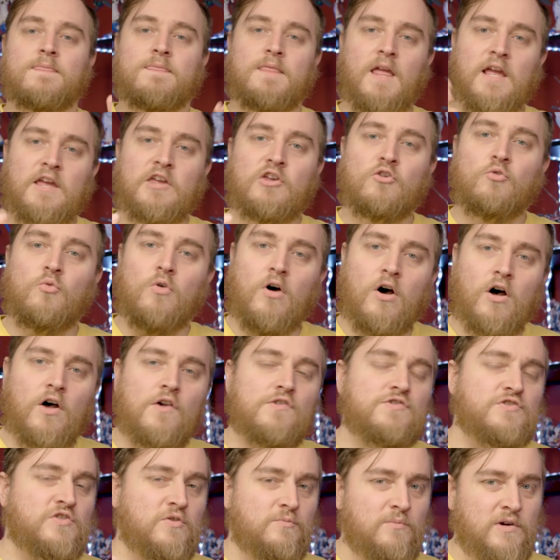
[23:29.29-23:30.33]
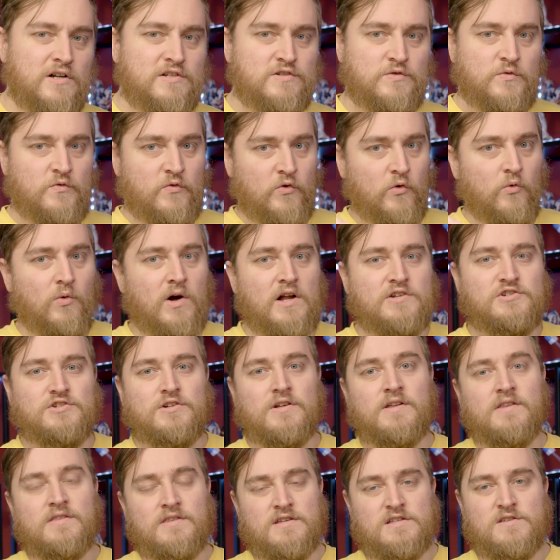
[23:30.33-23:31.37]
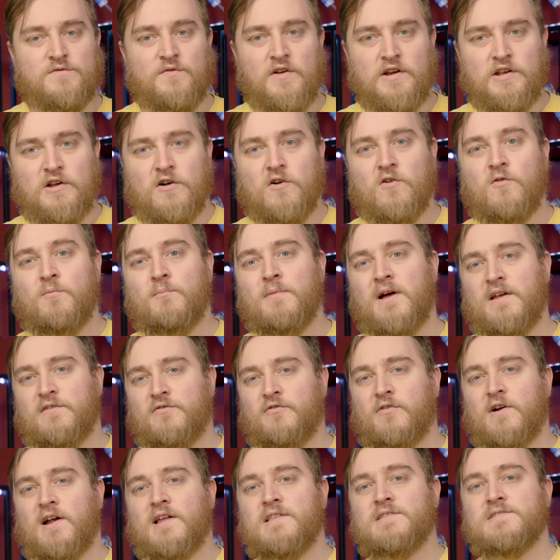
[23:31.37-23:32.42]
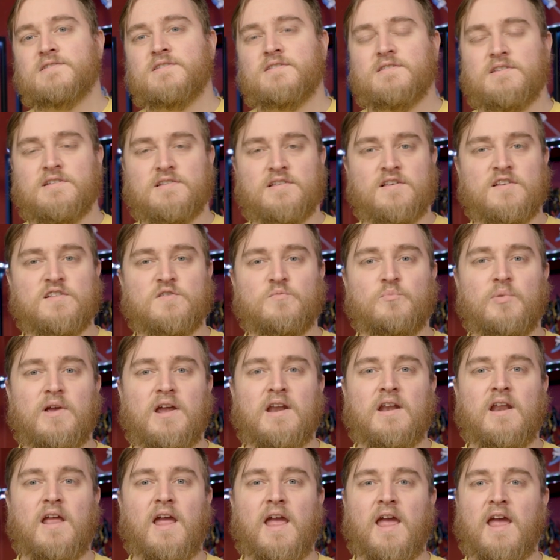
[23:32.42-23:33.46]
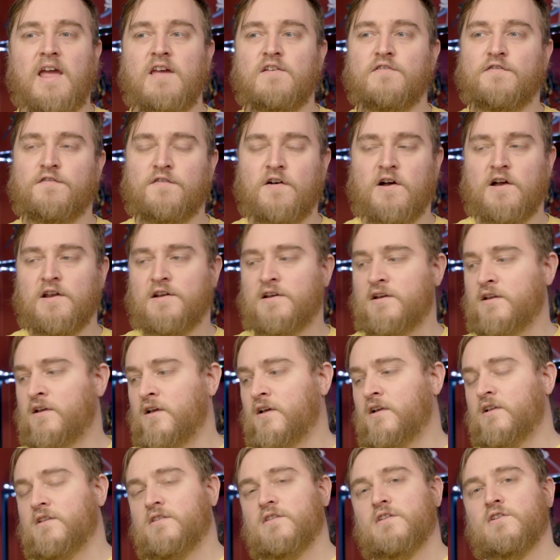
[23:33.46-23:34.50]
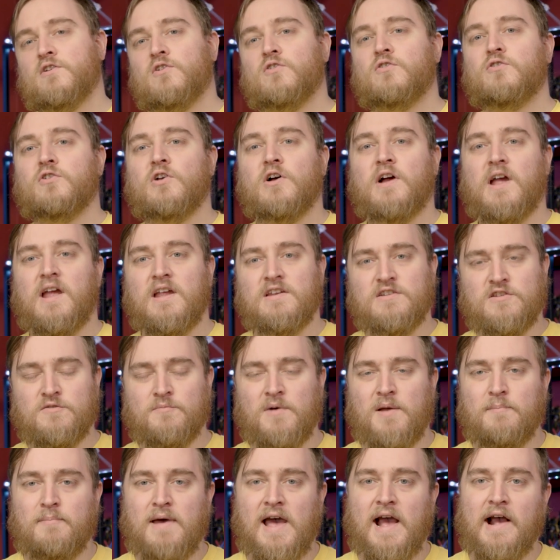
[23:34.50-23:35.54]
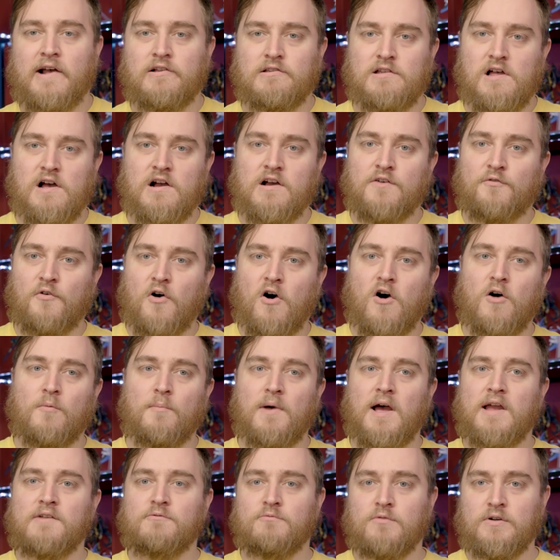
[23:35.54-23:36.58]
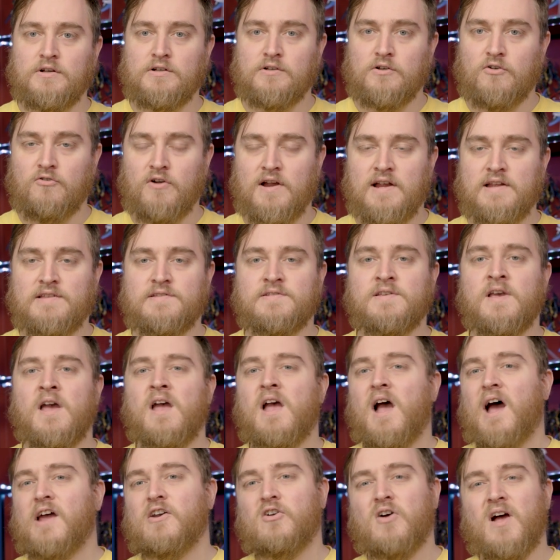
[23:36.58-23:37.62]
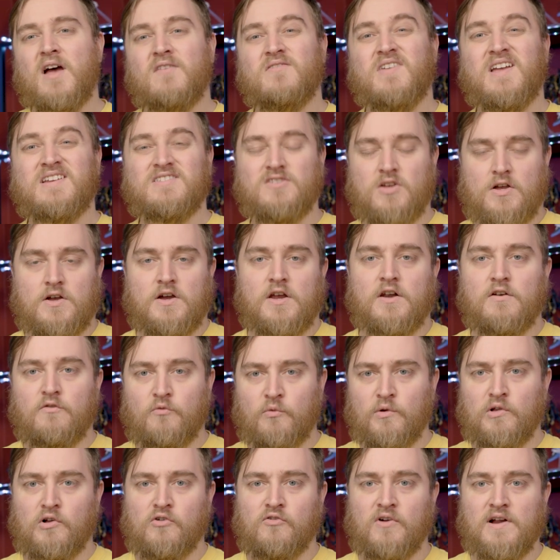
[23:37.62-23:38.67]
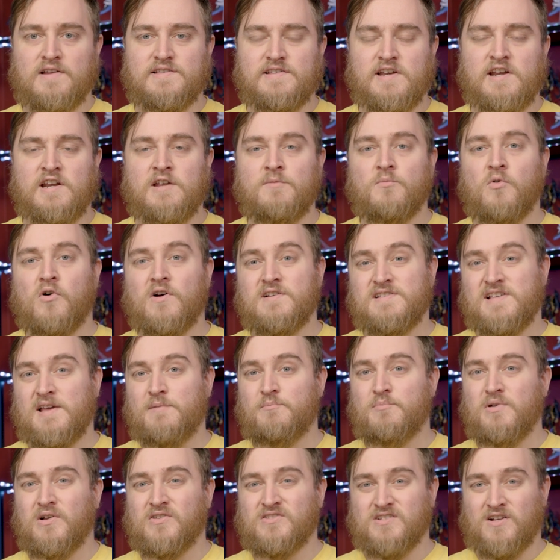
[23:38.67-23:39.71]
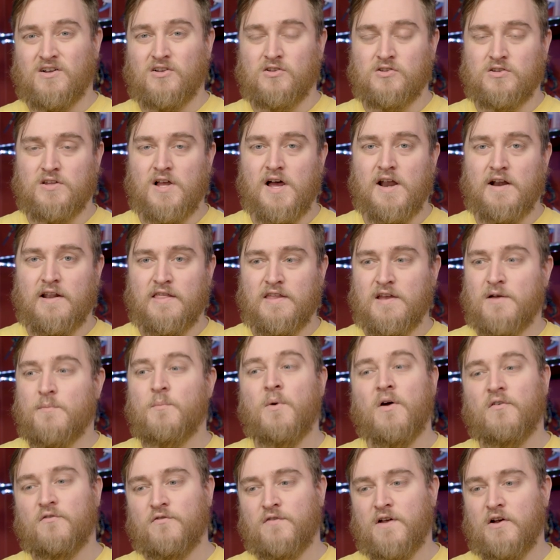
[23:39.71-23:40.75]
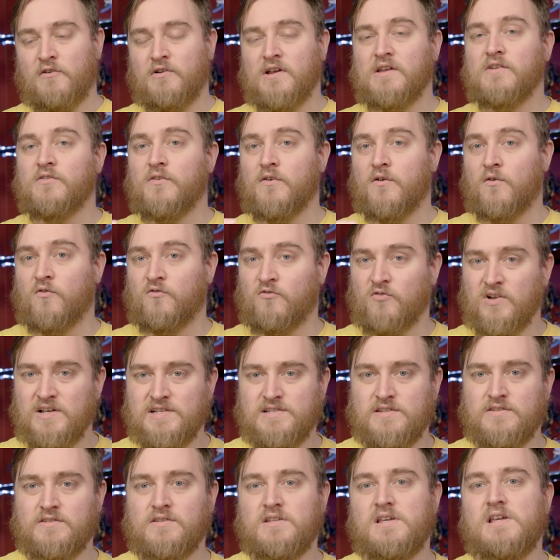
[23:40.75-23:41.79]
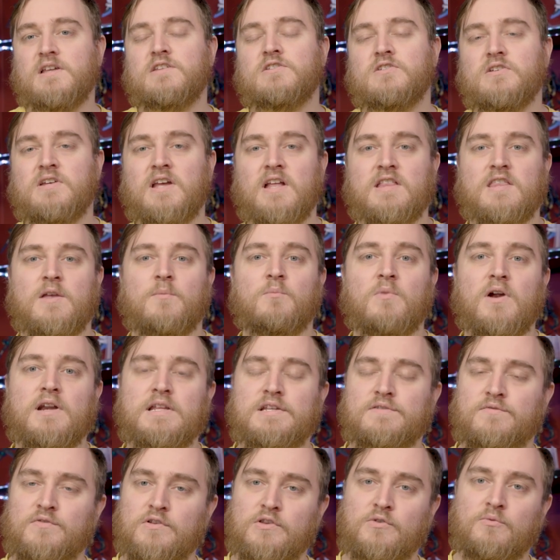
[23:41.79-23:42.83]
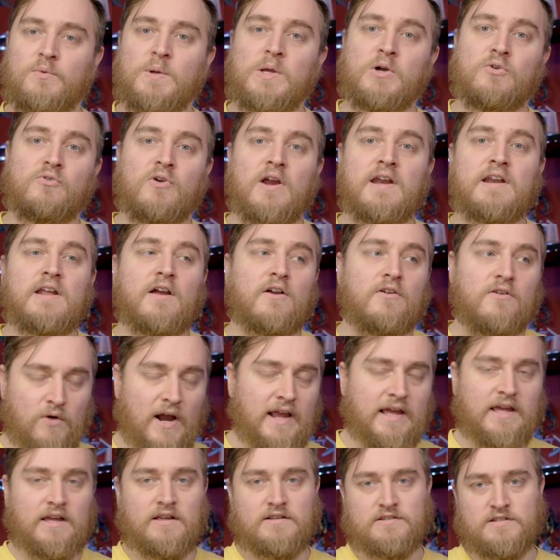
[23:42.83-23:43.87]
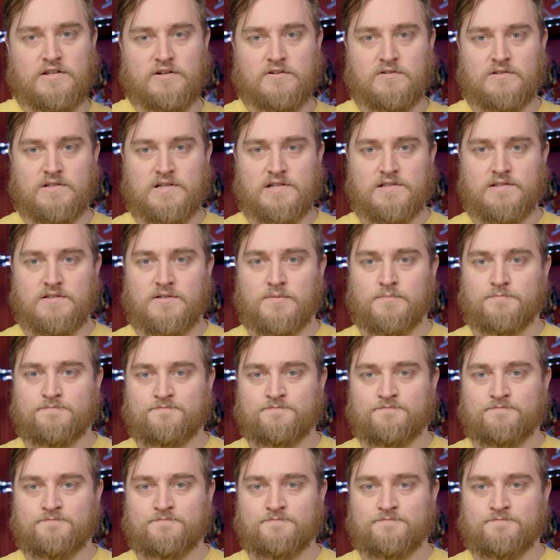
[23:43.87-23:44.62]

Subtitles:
Thank you all so much for watching this video, my friends. This has been a fun little look into my backlog of all my real grades. I don't have a ton of real grades anymore, as I built a lot of them very recently to get them ready for the real grade ranking tier list.